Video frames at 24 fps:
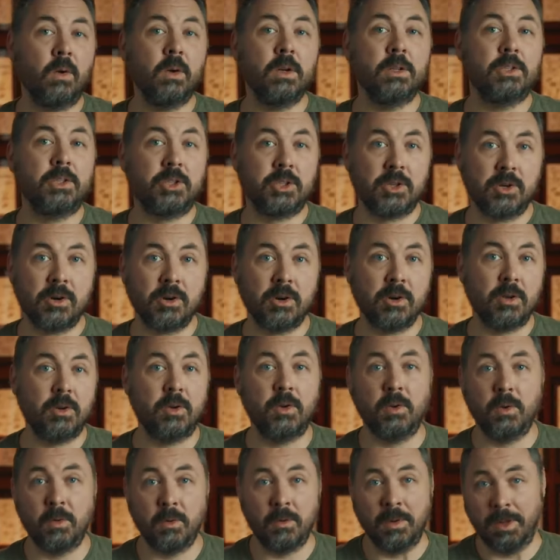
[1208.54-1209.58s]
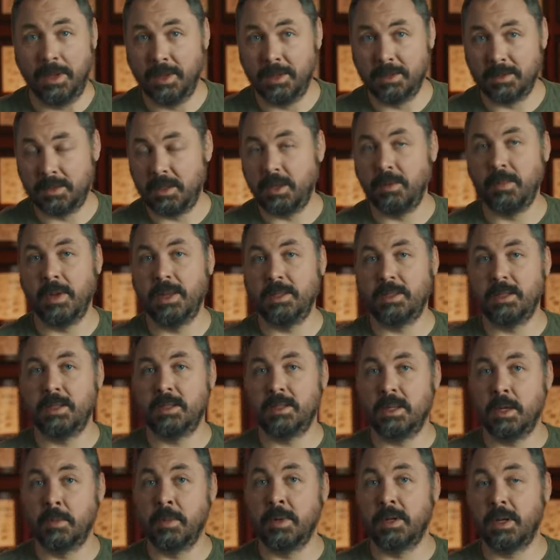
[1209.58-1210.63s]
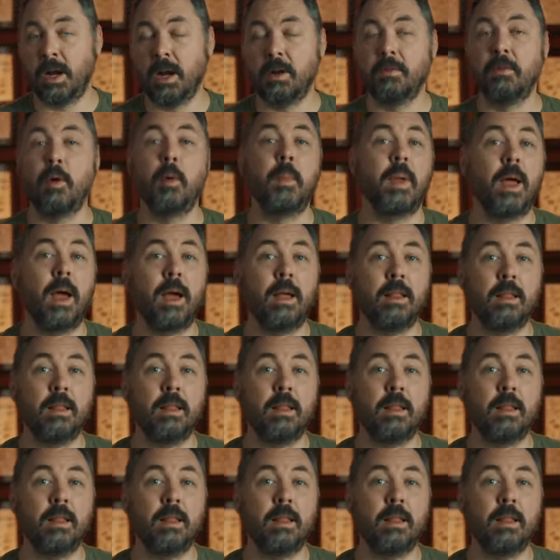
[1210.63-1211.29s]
network, like Netflix or mm-hmm. Hulu or something